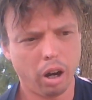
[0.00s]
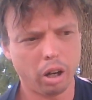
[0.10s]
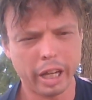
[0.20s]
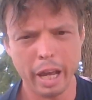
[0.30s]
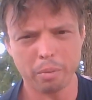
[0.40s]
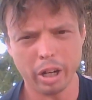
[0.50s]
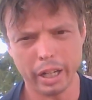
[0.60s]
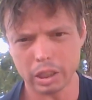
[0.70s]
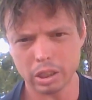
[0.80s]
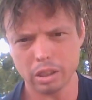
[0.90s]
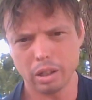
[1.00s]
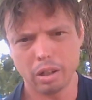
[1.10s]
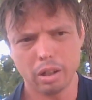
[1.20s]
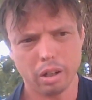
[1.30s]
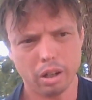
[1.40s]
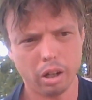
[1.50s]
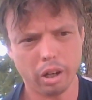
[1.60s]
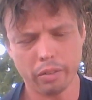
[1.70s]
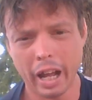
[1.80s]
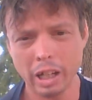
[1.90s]
game credits,
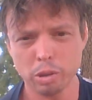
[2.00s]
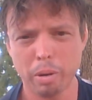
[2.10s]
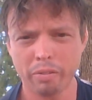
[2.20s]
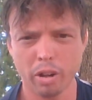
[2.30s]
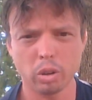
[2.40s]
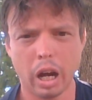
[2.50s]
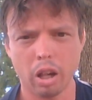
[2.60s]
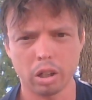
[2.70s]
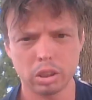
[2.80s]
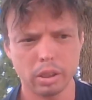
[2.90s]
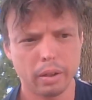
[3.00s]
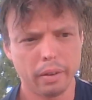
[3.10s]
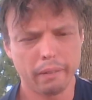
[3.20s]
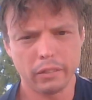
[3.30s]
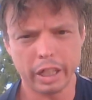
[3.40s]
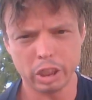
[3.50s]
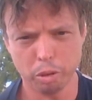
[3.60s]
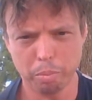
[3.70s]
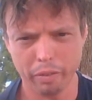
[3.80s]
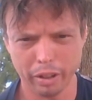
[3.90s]
1,000 buffalo dollars to get
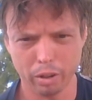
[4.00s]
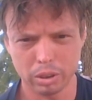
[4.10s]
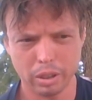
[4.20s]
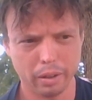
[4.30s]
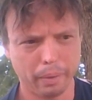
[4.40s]
your buffaloes.